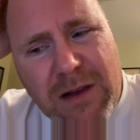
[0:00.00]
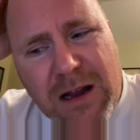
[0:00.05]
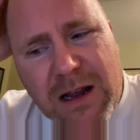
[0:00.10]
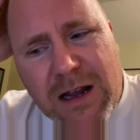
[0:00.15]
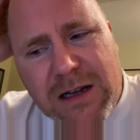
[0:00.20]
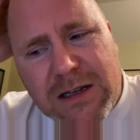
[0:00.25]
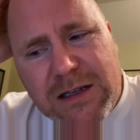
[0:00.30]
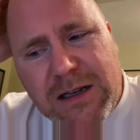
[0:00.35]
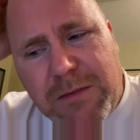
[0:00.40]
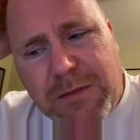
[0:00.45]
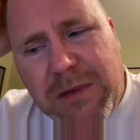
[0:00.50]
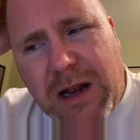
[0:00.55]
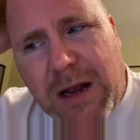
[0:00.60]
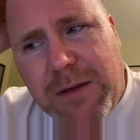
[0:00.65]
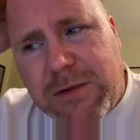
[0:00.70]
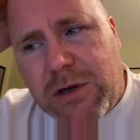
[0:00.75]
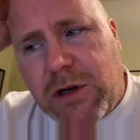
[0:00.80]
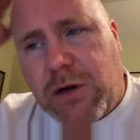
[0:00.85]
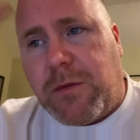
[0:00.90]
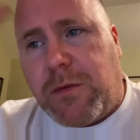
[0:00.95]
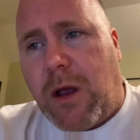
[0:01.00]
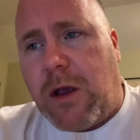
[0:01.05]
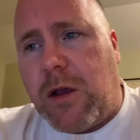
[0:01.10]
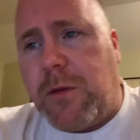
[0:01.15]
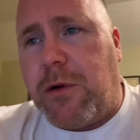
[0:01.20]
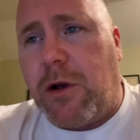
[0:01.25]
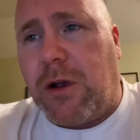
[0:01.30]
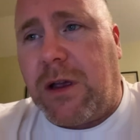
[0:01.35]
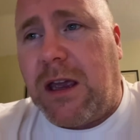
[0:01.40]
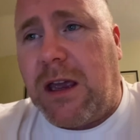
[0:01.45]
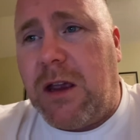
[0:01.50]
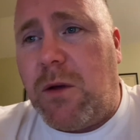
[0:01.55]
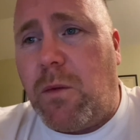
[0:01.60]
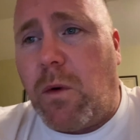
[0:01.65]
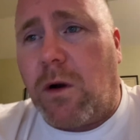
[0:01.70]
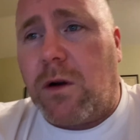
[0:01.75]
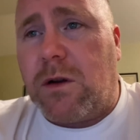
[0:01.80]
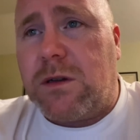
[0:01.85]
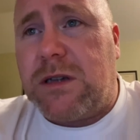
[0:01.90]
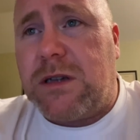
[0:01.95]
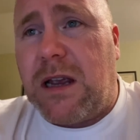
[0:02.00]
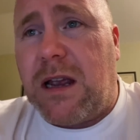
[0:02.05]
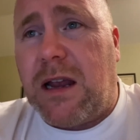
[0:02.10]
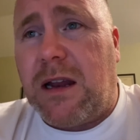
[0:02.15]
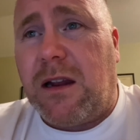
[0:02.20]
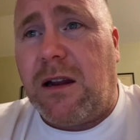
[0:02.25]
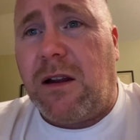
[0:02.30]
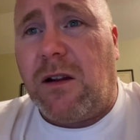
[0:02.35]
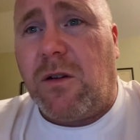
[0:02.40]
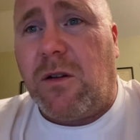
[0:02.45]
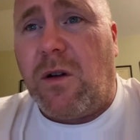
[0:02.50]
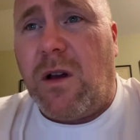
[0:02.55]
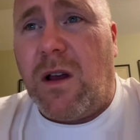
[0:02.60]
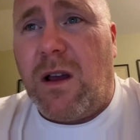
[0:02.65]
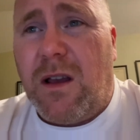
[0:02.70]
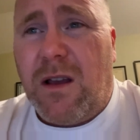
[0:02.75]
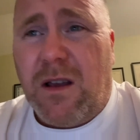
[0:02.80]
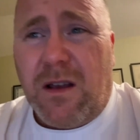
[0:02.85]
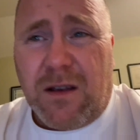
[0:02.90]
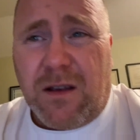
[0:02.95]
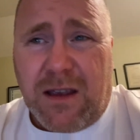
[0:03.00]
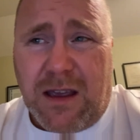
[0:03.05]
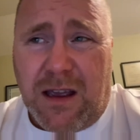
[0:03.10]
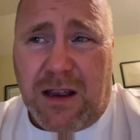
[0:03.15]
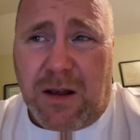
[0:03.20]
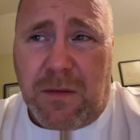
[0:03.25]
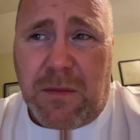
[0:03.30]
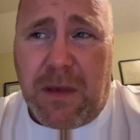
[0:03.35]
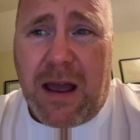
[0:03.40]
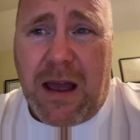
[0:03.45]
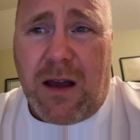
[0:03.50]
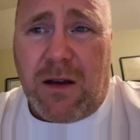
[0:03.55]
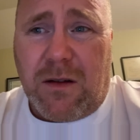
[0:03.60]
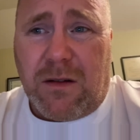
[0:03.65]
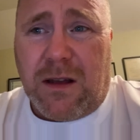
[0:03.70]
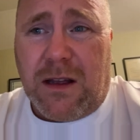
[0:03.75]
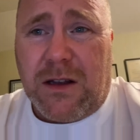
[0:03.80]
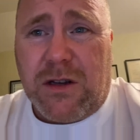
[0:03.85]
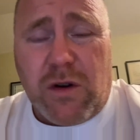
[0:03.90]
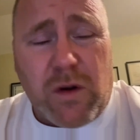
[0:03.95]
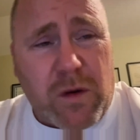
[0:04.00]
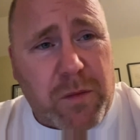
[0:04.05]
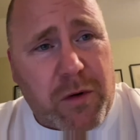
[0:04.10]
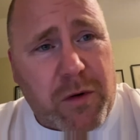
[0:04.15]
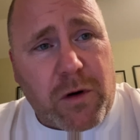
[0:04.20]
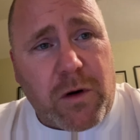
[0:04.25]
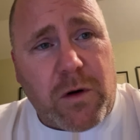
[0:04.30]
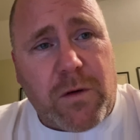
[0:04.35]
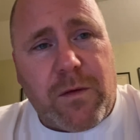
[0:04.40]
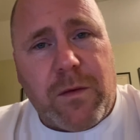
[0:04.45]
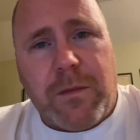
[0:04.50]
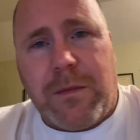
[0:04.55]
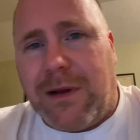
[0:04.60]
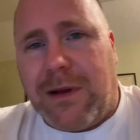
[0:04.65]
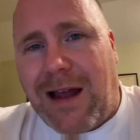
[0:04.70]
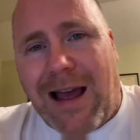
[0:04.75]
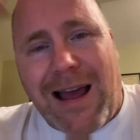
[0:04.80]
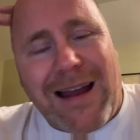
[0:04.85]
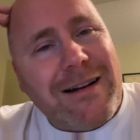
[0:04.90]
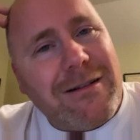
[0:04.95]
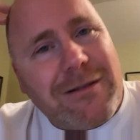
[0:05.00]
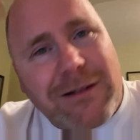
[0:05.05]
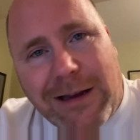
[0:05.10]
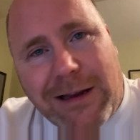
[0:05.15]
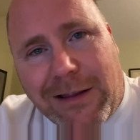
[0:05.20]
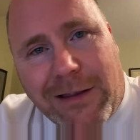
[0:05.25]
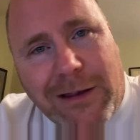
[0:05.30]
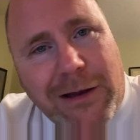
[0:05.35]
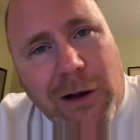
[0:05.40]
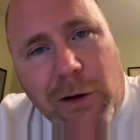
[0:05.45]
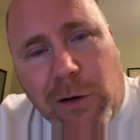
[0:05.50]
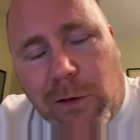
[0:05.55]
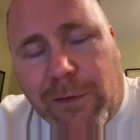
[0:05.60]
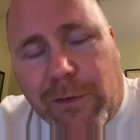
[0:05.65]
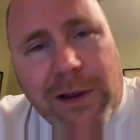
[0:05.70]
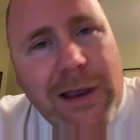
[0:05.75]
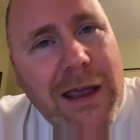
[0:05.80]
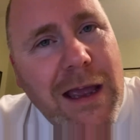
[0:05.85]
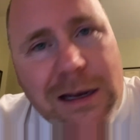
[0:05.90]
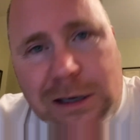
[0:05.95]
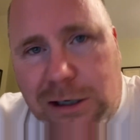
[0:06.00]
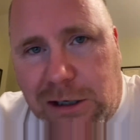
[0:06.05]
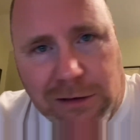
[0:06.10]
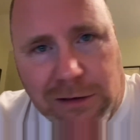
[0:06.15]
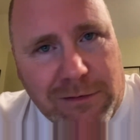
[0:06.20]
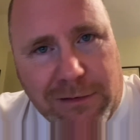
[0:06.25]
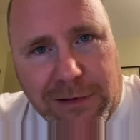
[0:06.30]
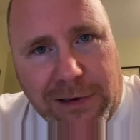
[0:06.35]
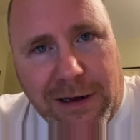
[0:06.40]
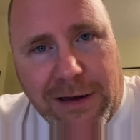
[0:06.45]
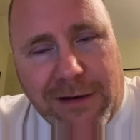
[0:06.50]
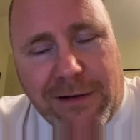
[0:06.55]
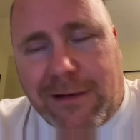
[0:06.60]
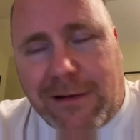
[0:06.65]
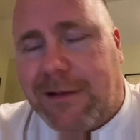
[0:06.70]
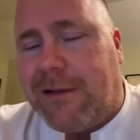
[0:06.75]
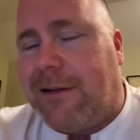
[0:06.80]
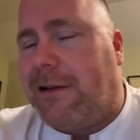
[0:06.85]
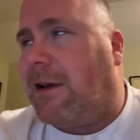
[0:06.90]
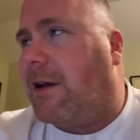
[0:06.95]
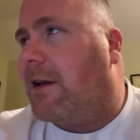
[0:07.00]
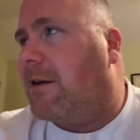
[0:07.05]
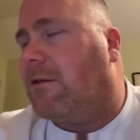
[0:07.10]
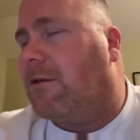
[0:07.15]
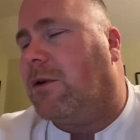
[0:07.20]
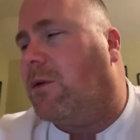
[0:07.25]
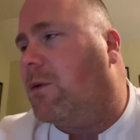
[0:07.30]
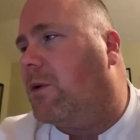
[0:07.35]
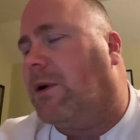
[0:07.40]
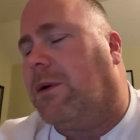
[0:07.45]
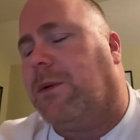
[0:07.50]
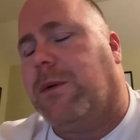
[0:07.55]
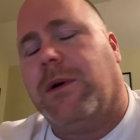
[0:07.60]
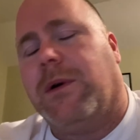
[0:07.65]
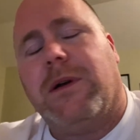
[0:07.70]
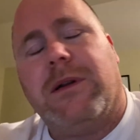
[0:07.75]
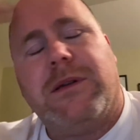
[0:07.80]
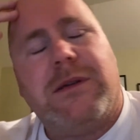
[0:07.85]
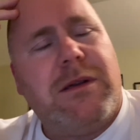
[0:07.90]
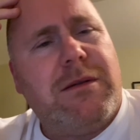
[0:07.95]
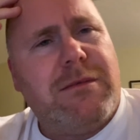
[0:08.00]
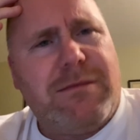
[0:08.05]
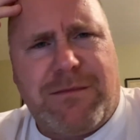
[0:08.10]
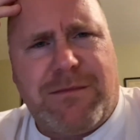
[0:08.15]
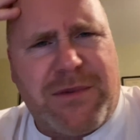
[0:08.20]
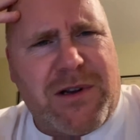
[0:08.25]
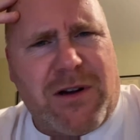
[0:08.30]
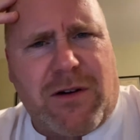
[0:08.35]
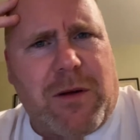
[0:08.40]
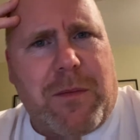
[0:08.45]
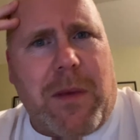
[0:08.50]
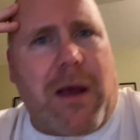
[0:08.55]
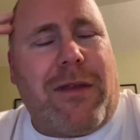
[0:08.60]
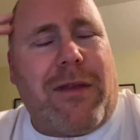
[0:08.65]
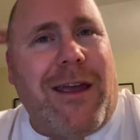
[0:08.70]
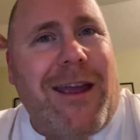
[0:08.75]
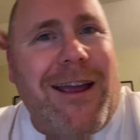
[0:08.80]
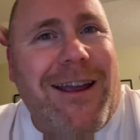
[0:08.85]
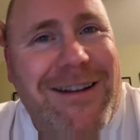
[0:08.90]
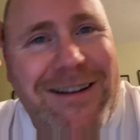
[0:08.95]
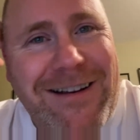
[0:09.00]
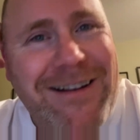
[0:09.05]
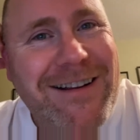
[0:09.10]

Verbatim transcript: sometimes you, you put keywords in and it'll kick them out, that you approve them, but I don't get the notification on that. And I don't know what it was. And sorry about that.